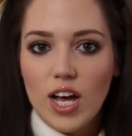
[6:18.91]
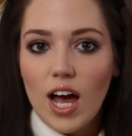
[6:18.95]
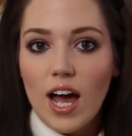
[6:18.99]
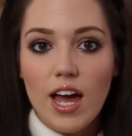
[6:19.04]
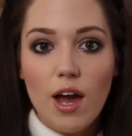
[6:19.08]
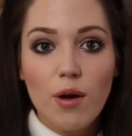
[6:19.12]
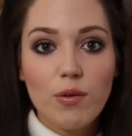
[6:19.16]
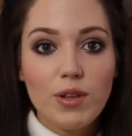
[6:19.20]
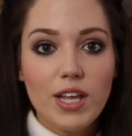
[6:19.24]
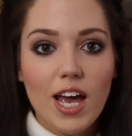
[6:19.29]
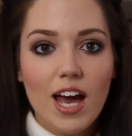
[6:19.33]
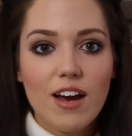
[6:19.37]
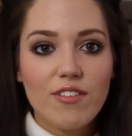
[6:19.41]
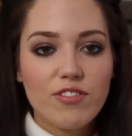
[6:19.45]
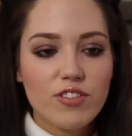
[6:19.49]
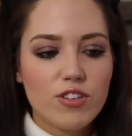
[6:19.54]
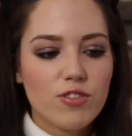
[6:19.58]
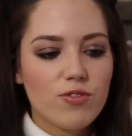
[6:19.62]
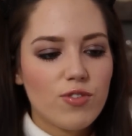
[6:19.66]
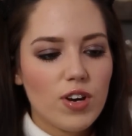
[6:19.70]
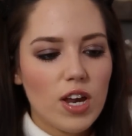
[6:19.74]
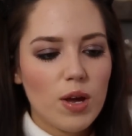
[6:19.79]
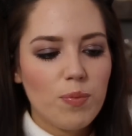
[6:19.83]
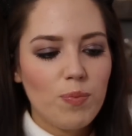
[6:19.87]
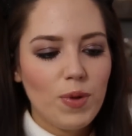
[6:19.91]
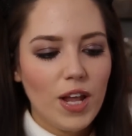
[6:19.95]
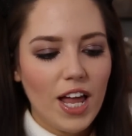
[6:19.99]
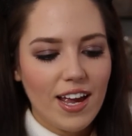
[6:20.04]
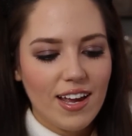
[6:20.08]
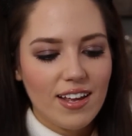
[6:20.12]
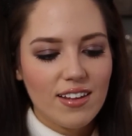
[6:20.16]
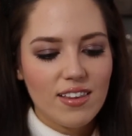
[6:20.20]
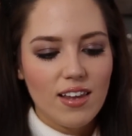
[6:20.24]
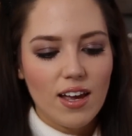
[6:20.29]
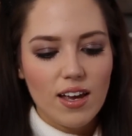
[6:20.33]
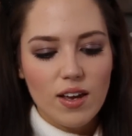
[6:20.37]
I only have to
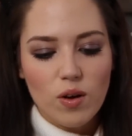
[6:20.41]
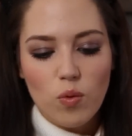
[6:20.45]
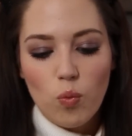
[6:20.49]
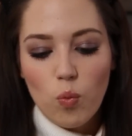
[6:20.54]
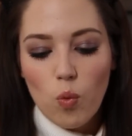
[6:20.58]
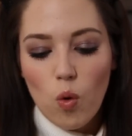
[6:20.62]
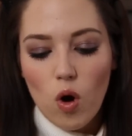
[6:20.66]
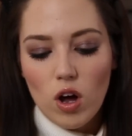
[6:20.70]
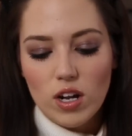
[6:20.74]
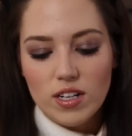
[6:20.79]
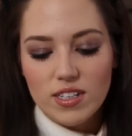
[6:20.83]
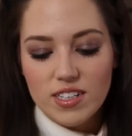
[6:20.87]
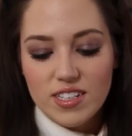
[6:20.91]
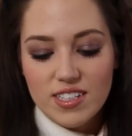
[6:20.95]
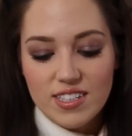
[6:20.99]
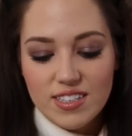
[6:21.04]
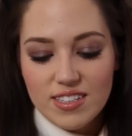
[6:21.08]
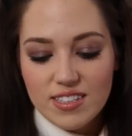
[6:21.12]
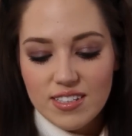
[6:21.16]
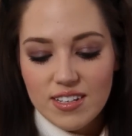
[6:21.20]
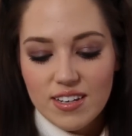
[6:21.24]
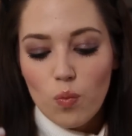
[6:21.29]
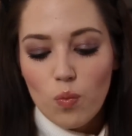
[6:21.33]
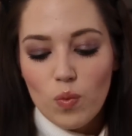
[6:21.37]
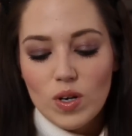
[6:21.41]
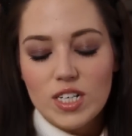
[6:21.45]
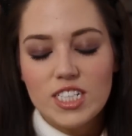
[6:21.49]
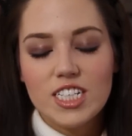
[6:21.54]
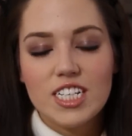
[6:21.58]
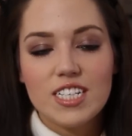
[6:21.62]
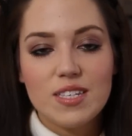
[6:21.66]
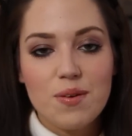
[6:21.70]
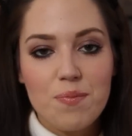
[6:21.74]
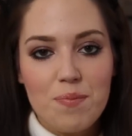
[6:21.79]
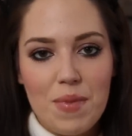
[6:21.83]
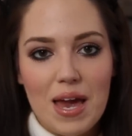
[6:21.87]
reapply it like once which
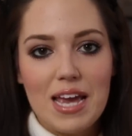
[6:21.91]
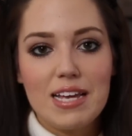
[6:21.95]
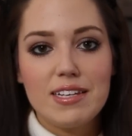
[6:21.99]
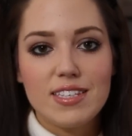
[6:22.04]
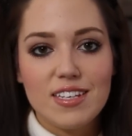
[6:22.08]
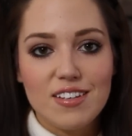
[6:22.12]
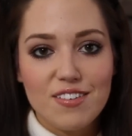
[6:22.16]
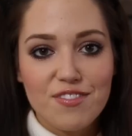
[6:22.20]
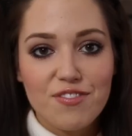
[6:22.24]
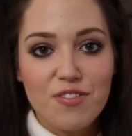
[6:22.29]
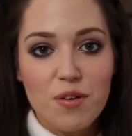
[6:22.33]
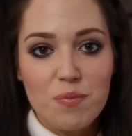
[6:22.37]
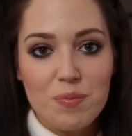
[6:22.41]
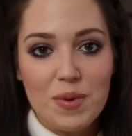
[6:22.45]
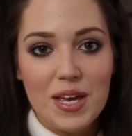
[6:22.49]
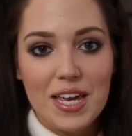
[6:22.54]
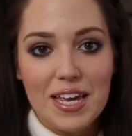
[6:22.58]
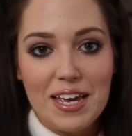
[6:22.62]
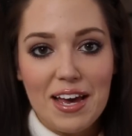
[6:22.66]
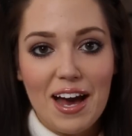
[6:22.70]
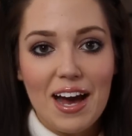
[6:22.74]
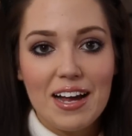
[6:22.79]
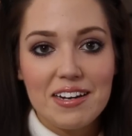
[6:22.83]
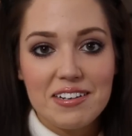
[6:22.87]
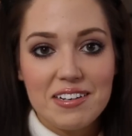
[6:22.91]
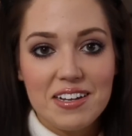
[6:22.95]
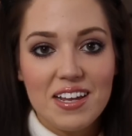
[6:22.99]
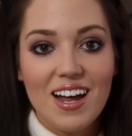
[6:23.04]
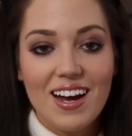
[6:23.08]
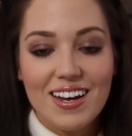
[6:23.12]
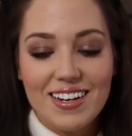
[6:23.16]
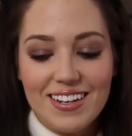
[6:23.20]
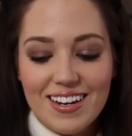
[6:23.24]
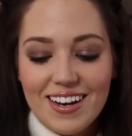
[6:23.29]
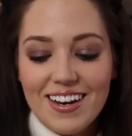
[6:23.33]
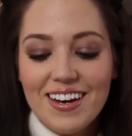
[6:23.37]
is amazing for me and
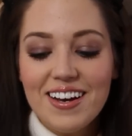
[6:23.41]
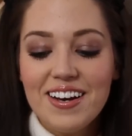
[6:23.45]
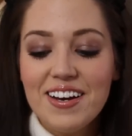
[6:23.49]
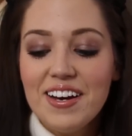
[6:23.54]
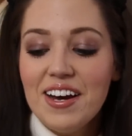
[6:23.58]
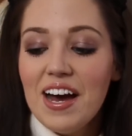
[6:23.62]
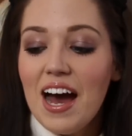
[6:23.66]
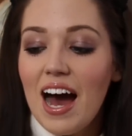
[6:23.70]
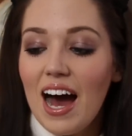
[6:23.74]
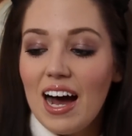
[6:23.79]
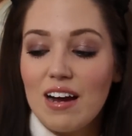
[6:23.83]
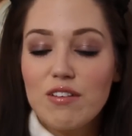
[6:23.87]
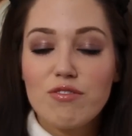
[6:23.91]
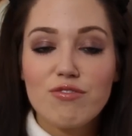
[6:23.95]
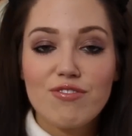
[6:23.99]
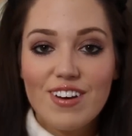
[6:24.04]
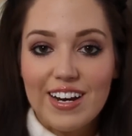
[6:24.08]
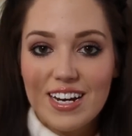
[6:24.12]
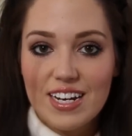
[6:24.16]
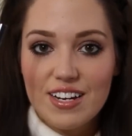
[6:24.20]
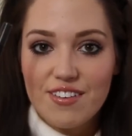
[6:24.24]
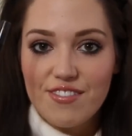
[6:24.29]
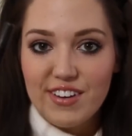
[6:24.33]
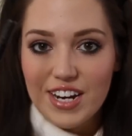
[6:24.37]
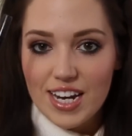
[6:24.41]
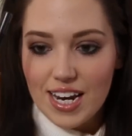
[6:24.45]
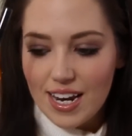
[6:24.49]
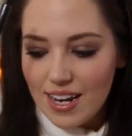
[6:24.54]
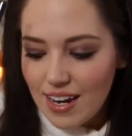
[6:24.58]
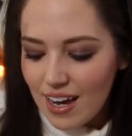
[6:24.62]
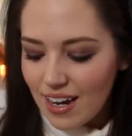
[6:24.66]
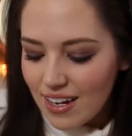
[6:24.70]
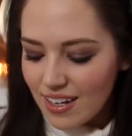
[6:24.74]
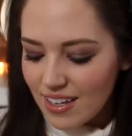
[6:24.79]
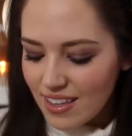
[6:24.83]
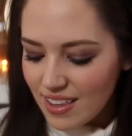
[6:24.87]
liner. I really, really
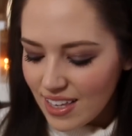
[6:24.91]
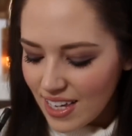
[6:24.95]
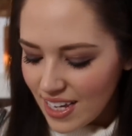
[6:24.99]
like